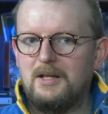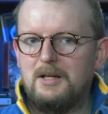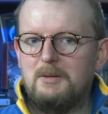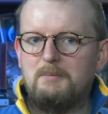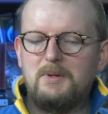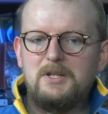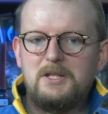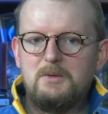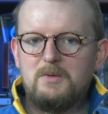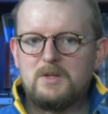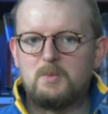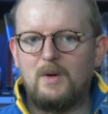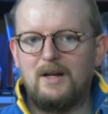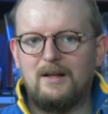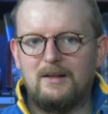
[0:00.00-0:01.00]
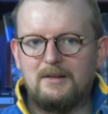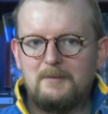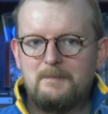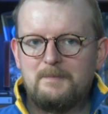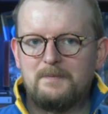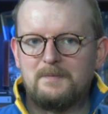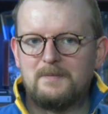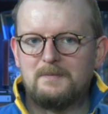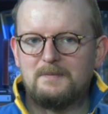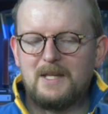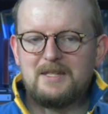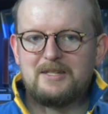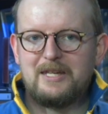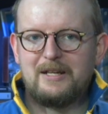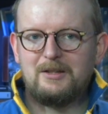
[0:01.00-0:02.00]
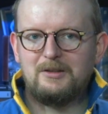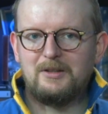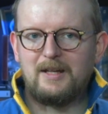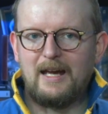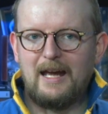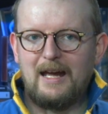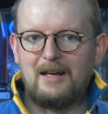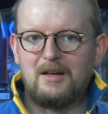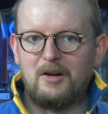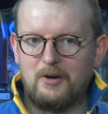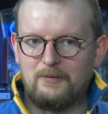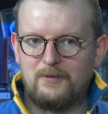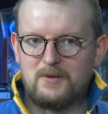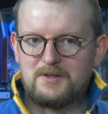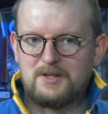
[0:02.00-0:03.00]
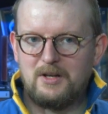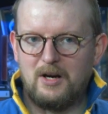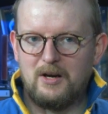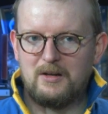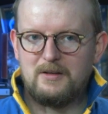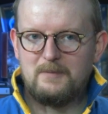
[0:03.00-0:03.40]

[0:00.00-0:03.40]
but you as well. Let's take a look at our first card,